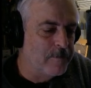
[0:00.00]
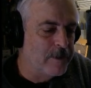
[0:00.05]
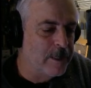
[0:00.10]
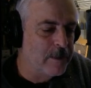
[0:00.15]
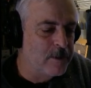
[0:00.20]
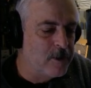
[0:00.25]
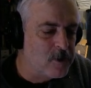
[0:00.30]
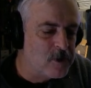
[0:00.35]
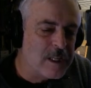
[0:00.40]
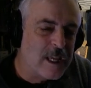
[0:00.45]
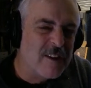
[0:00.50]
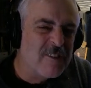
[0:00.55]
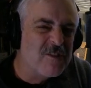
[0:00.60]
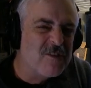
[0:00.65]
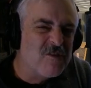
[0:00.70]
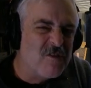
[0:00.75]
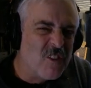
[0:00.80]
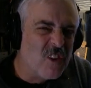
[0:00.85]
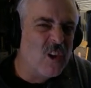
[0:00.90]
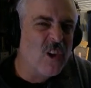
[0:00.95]
now they used to
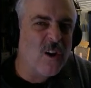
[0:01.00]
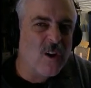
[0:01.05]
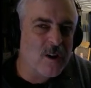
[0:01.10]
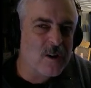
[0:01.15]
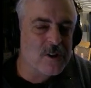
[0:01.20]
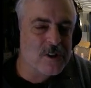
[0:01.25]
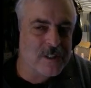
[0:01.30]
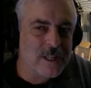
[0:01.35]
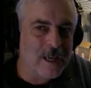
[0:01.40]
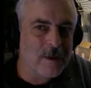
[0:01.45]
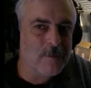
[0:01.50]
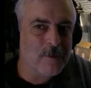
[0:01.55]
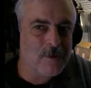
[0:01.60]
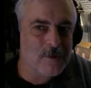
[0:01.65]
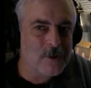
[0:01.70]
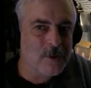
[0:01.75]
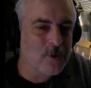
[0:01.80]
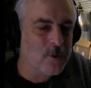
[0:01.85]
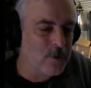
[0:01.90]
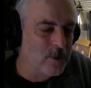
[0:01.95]
have large
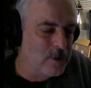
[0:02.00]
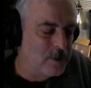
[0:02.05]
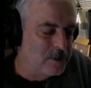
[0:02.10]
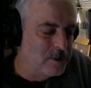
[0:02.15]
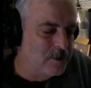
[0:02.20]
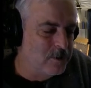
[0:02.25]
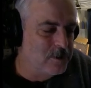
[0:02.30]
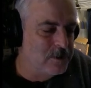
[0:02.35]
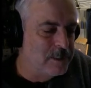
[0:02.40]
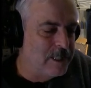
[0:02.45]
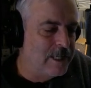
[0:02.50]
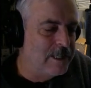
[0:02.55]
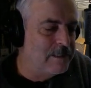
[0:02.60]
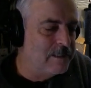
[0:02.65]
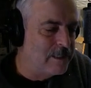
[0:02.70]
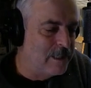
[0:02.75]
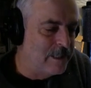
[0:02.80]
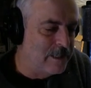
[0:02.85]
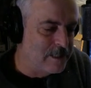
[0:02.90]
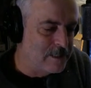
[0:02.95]
samples in order to
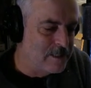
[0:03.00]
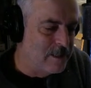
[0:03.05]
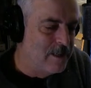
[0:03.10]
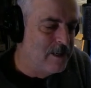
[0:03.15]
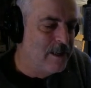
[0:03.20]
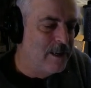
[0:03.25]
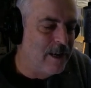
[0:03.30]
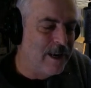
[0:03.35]
date things.